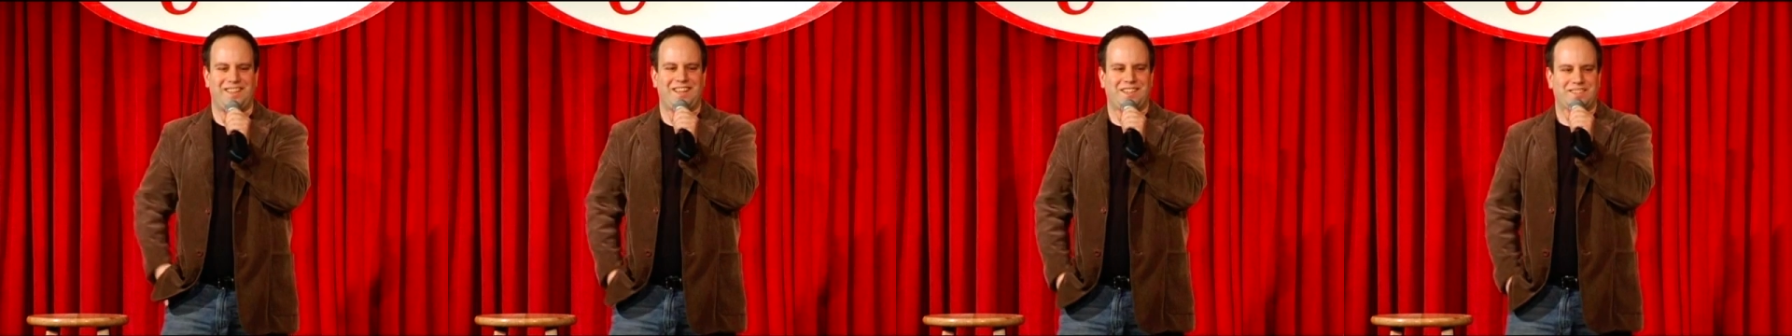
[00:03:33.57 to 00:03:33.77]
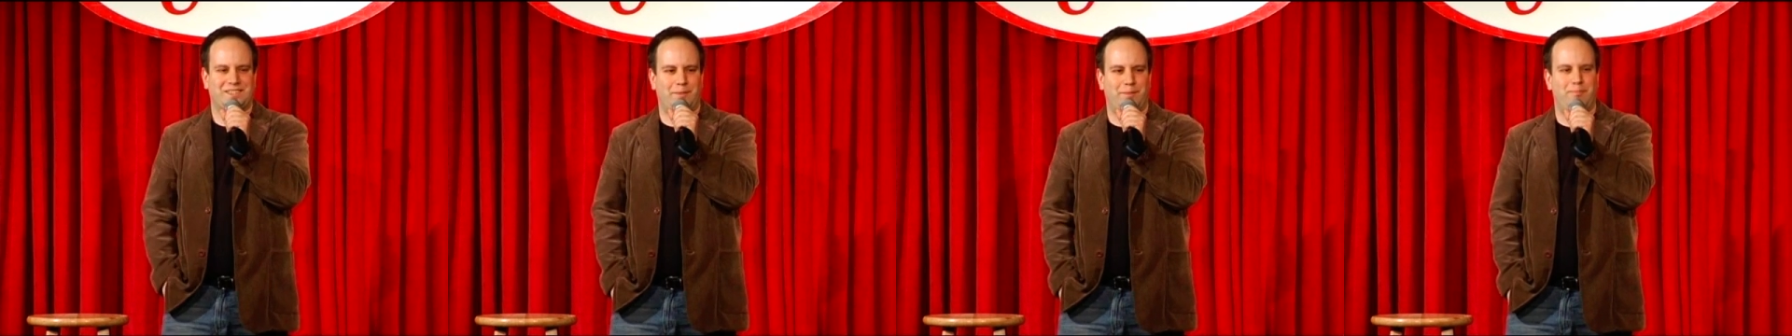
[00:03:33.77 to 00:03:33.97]

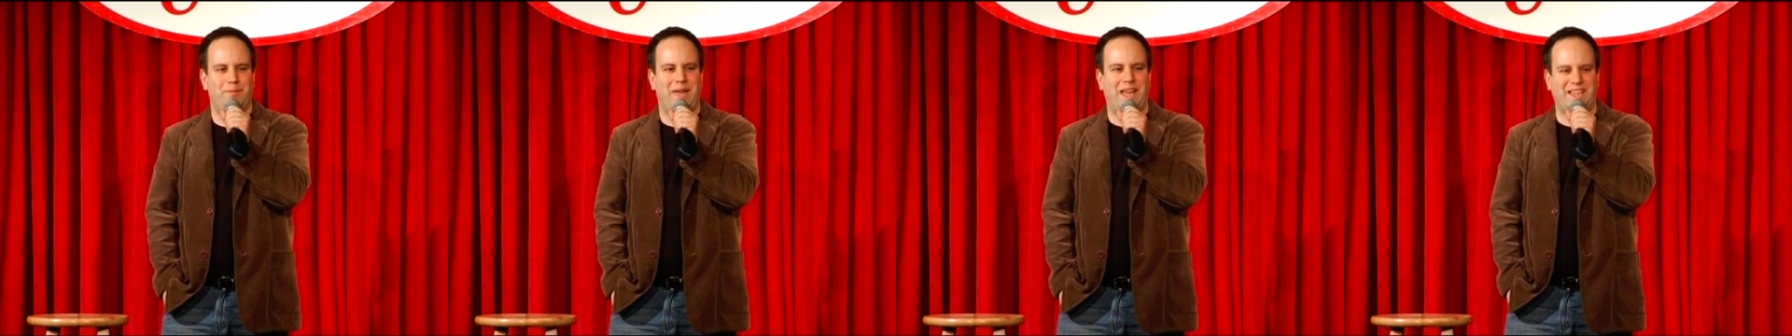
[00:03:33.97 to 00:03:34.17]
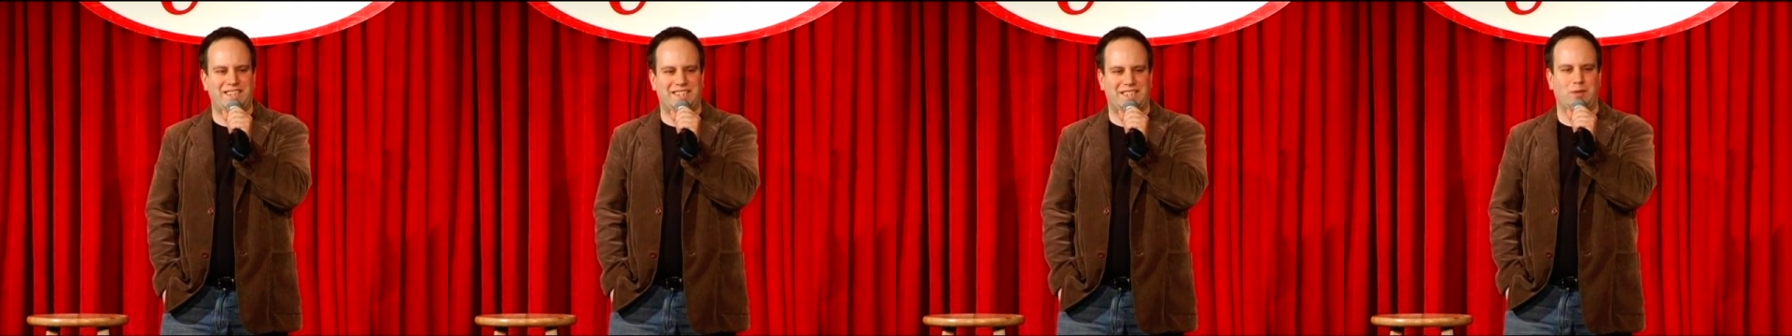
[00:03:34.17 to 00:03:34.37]
It's
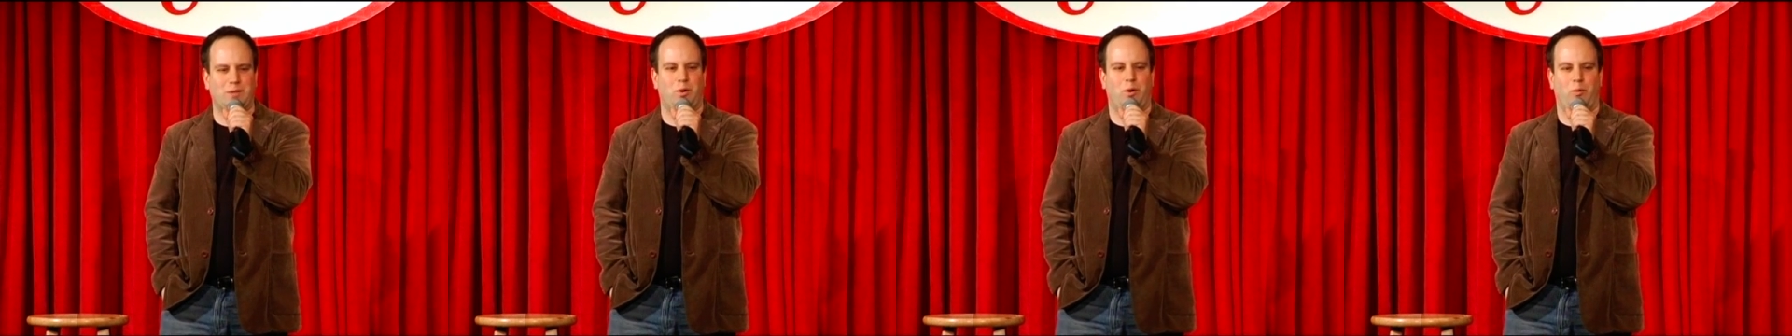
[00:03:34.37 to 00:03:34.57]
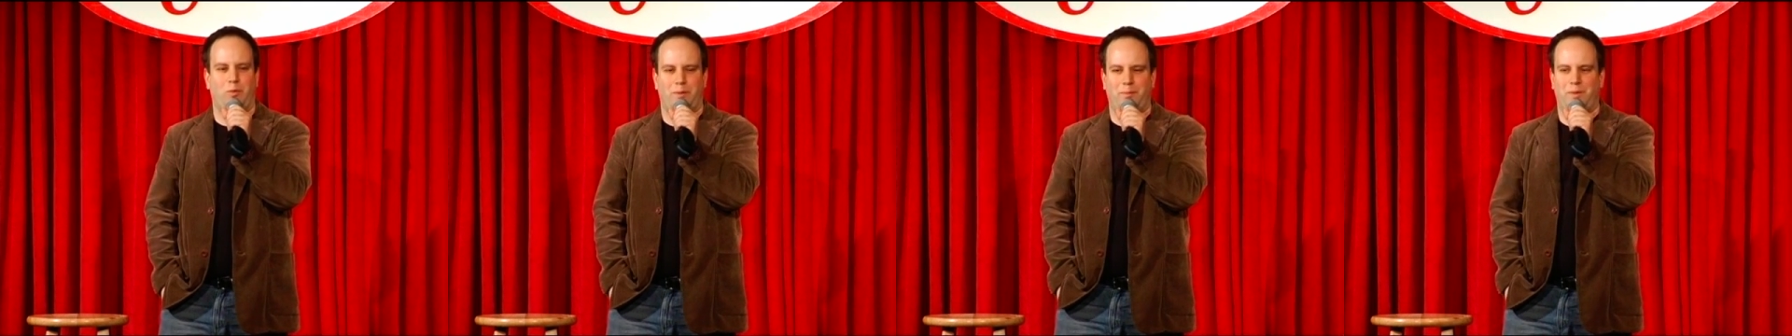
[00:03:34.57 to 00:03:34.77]
amazing
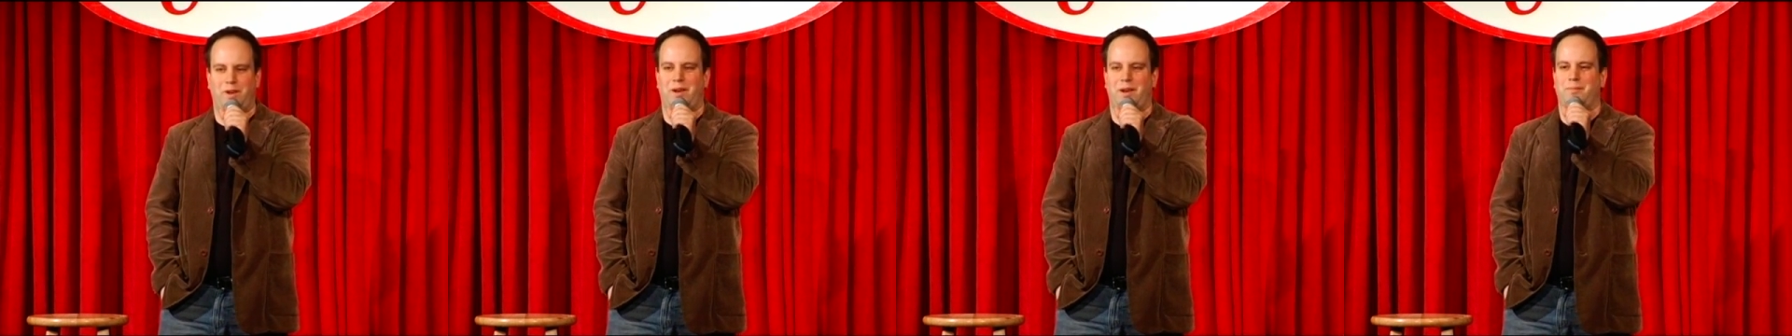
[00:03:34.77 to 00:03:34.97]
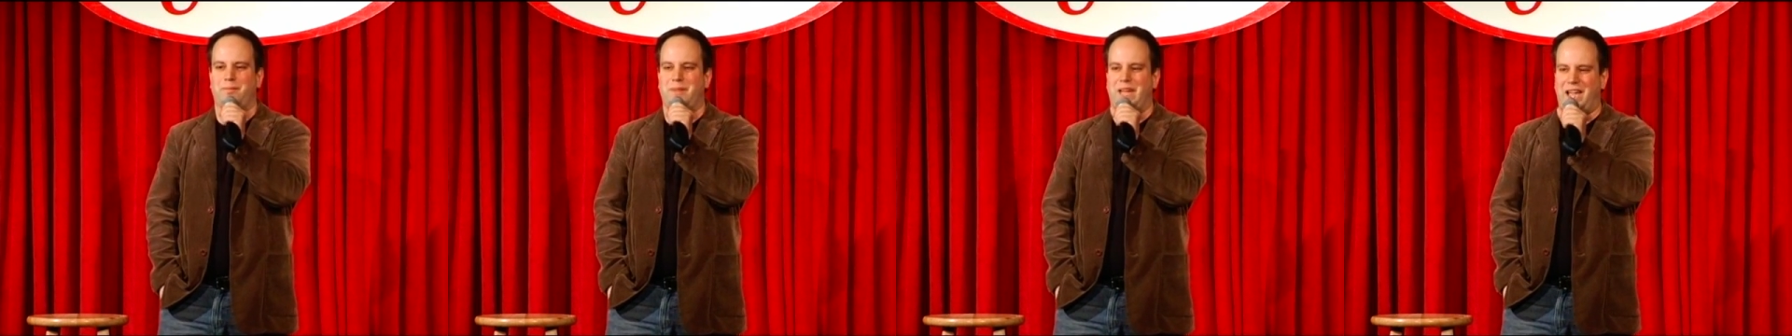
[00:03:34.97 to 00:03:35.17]
what women
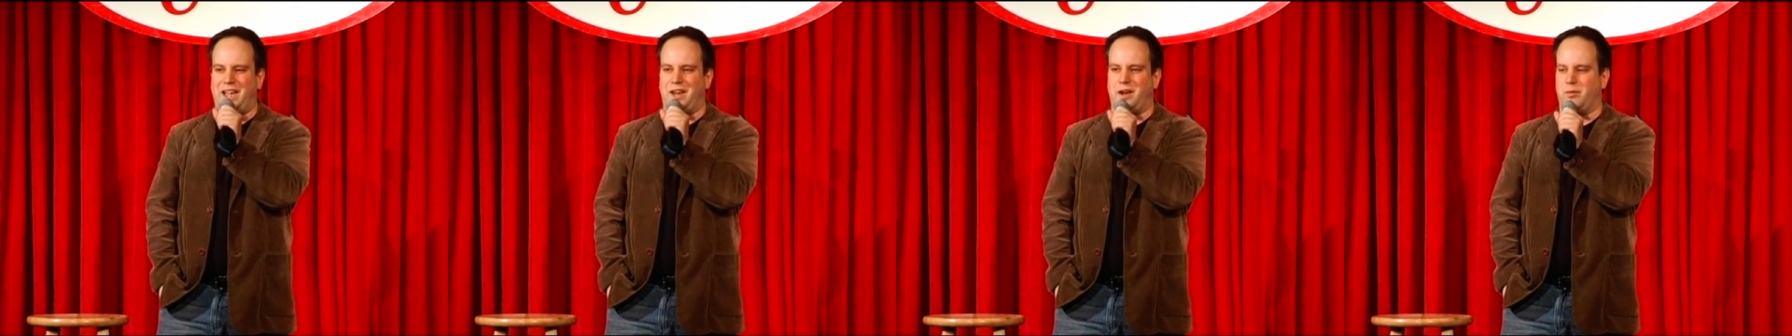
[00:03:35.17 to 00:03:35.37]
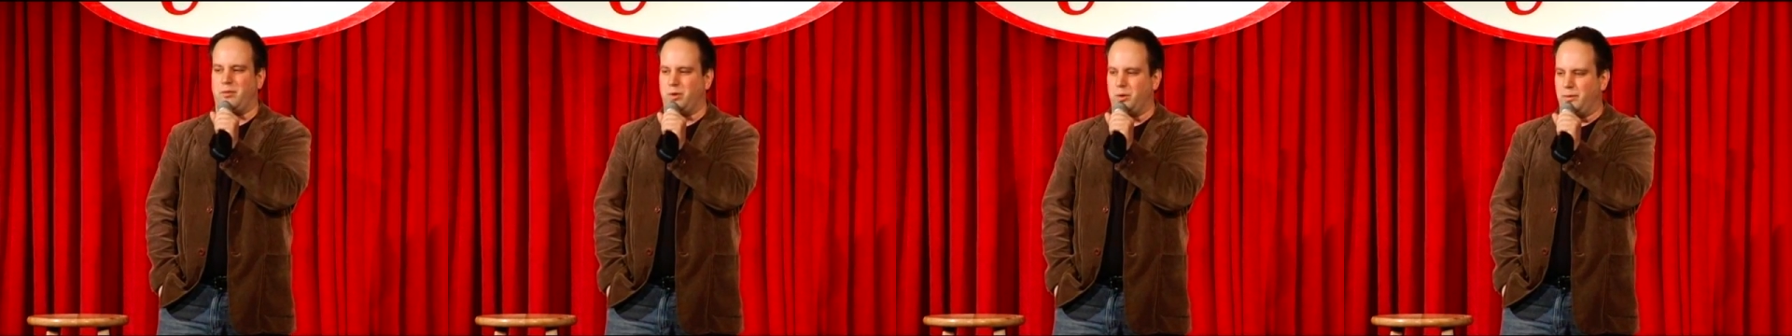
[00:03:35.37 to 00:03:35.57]
admit
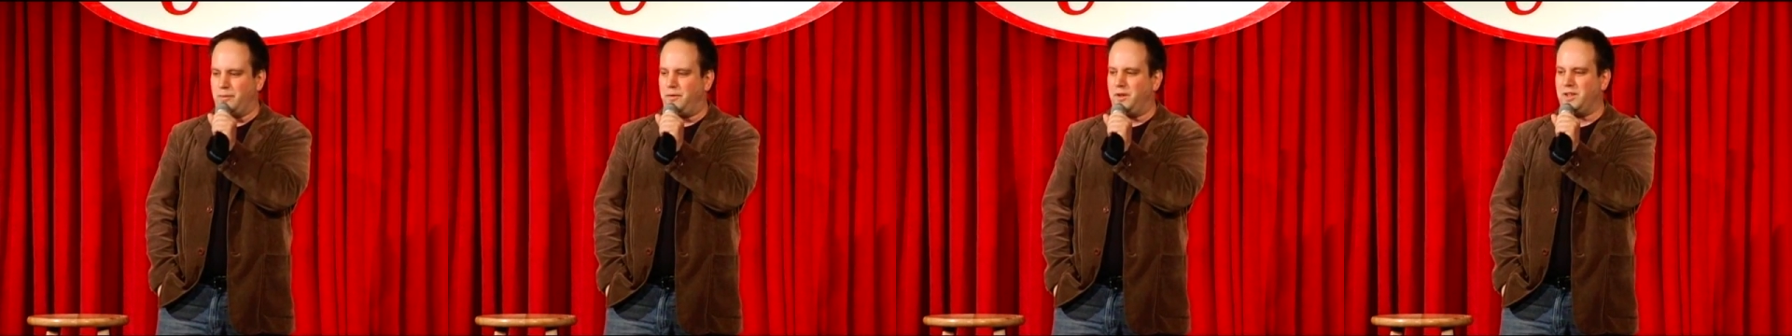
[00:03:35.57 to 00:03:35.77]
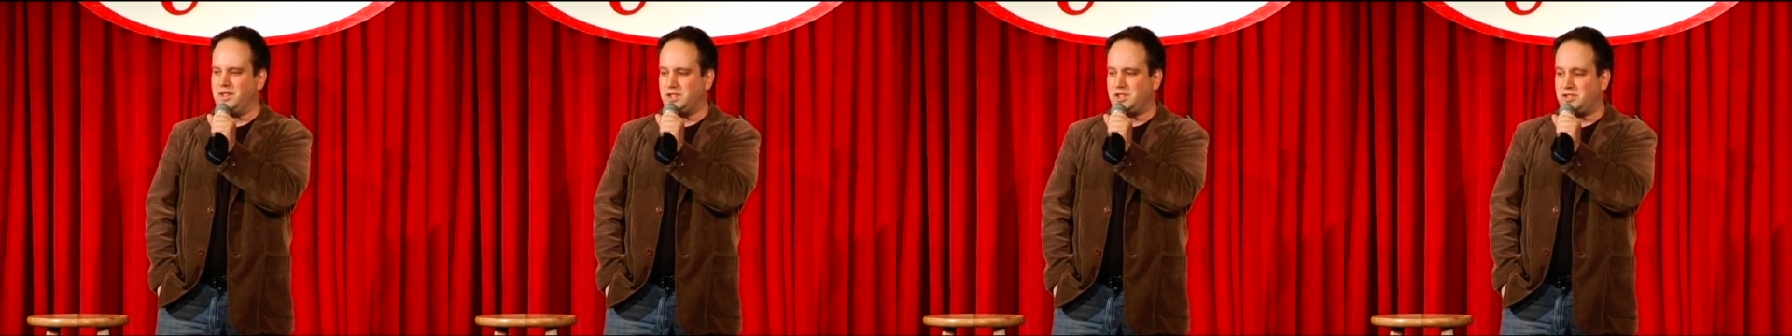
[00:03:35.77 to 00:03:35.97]
in a room
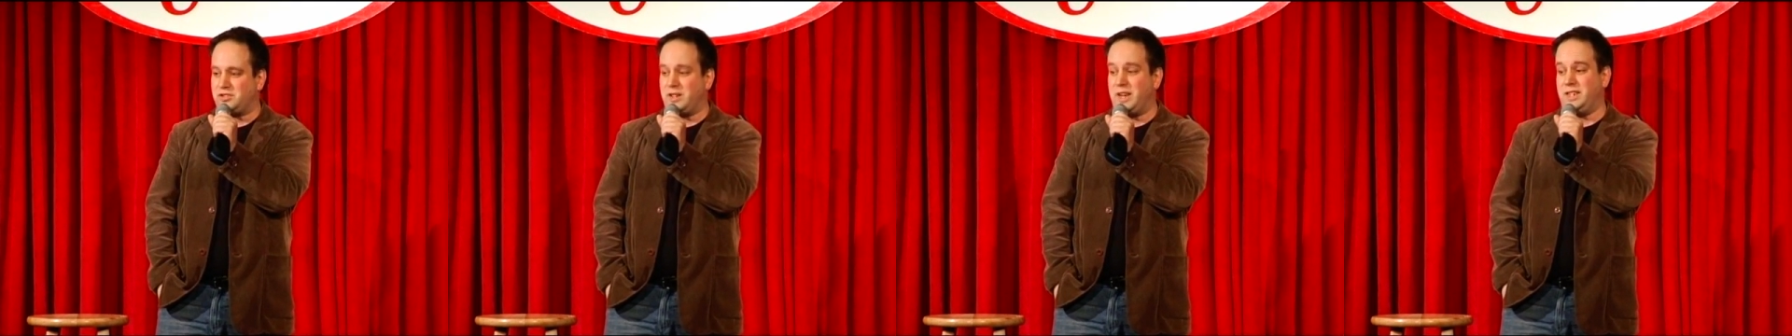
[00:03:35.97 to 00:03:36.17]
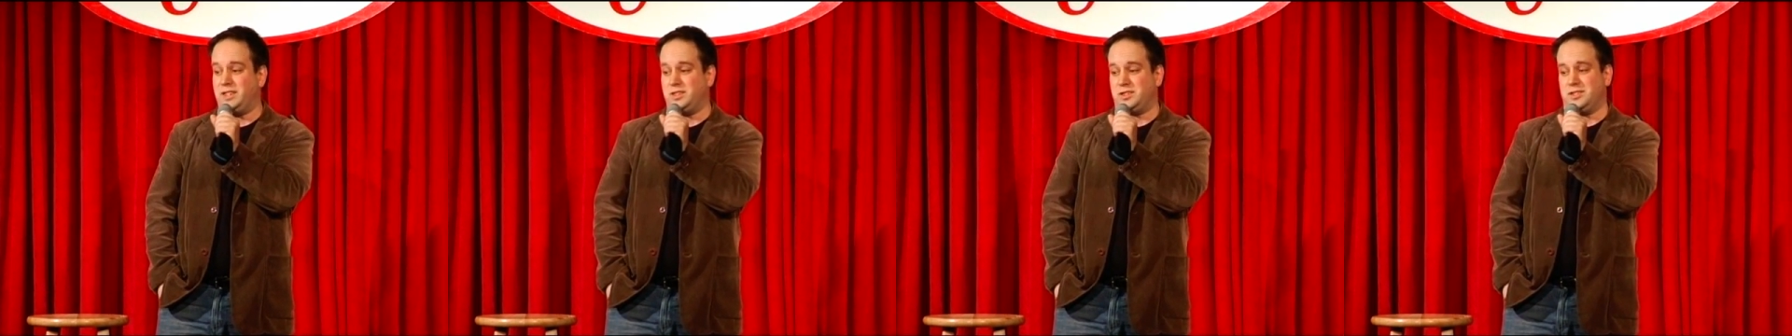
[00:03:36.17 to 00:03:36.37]
full of
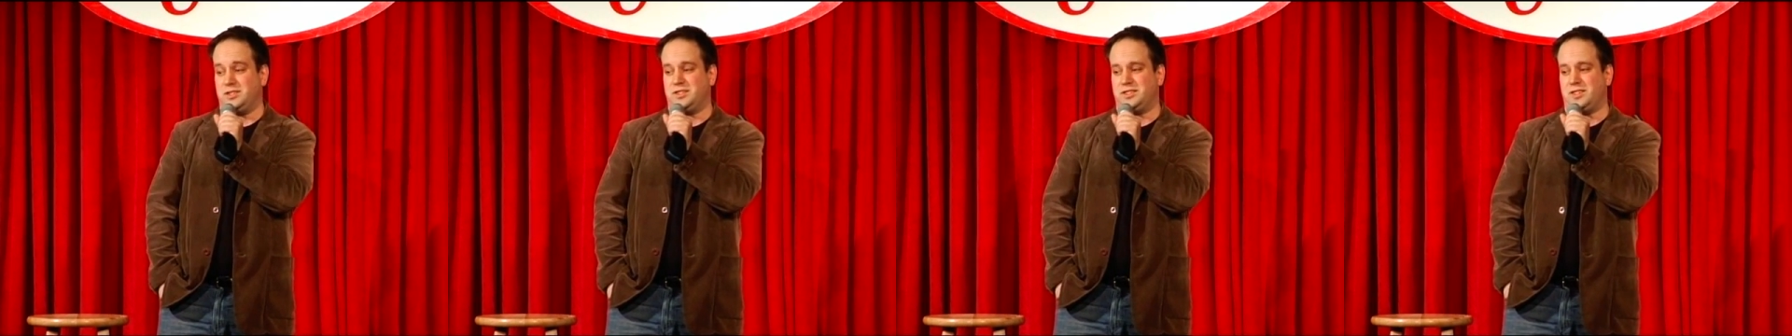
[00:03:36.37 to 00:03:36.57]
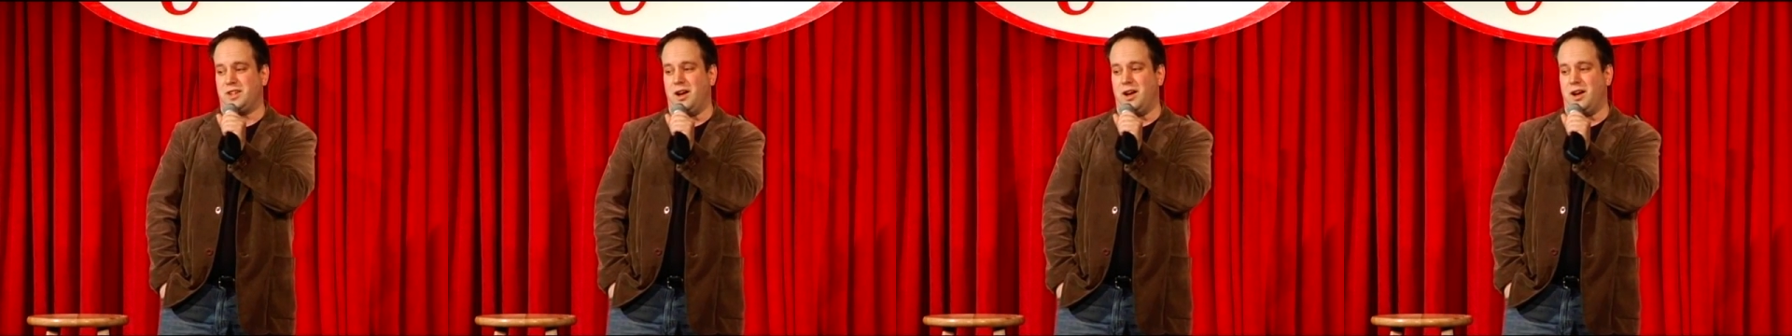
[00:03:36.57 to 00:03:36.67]
strangers.